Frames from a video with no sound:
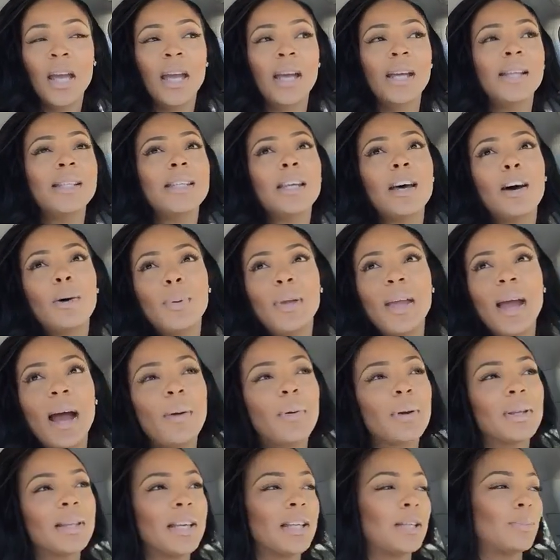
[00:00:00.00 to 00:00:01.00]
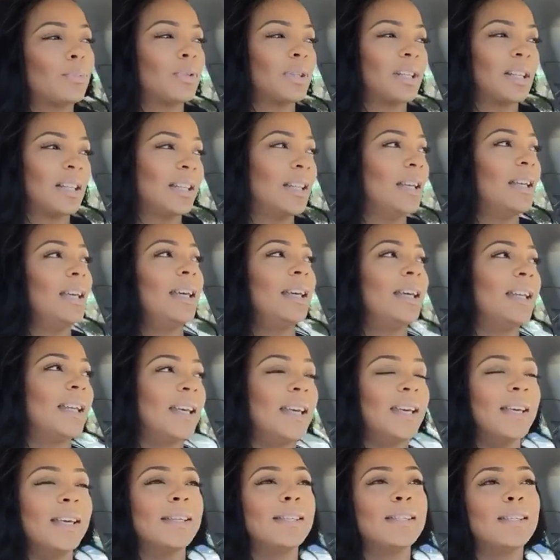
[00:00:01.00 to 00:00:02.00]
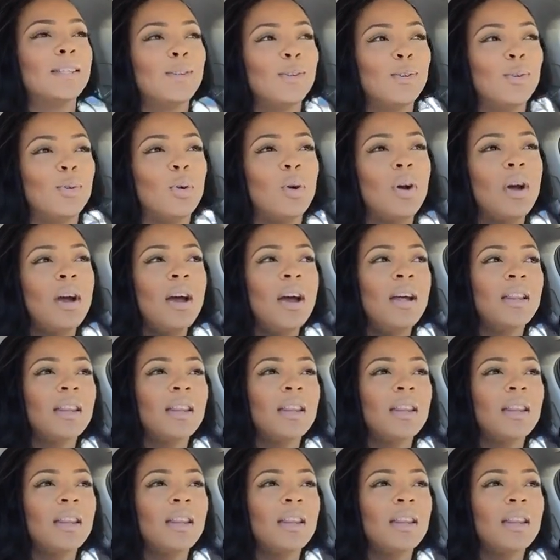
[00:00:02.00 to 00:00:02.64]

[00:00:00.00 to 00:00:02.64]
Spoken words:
and tell me how relatable it is to